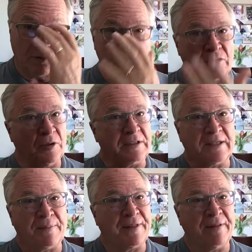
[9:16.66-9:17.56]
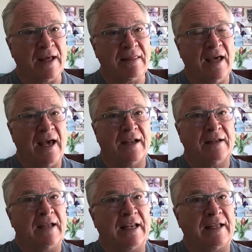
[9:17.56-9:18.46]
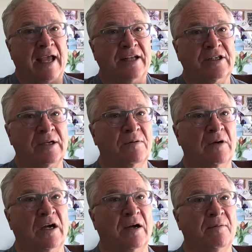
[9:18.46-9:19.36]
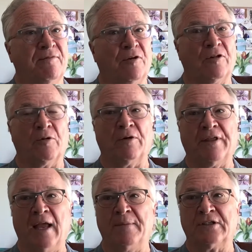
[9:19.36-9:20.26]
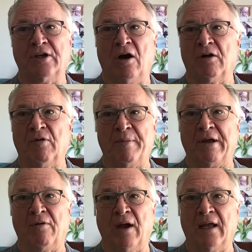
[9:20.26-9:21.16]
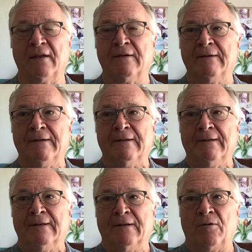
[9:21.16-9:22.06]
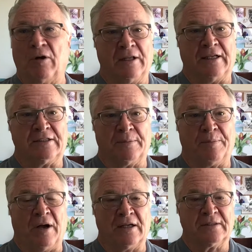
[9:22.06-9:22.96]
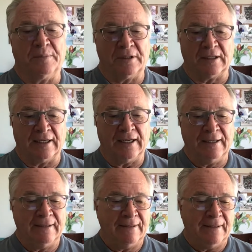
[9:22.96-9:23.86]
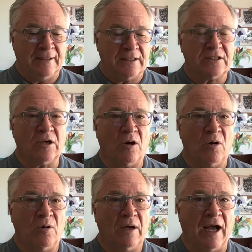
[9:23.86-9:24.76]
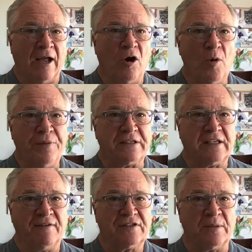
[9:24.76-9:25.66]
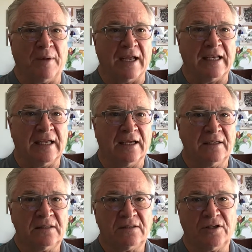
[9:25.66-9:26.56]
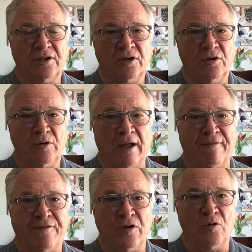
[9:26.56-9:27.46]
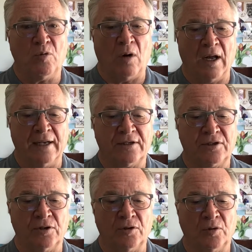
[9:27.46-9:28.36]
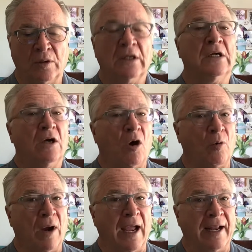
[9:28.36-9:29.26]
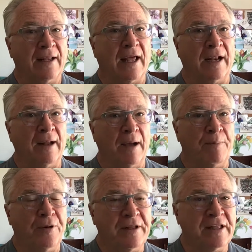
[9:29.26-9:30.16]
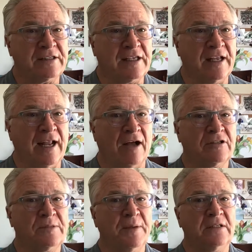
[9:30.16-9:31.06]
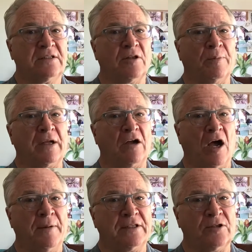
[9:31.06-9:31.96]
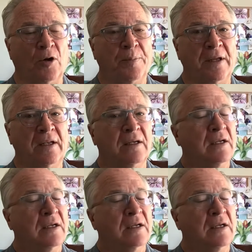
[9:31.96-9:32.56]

doing something like that and engaging further with Amos Yong would be great, or at least a possibility. So I hope this gives some ideas to you. If you want to, and I'm putting this in announcements, there'll be comments open.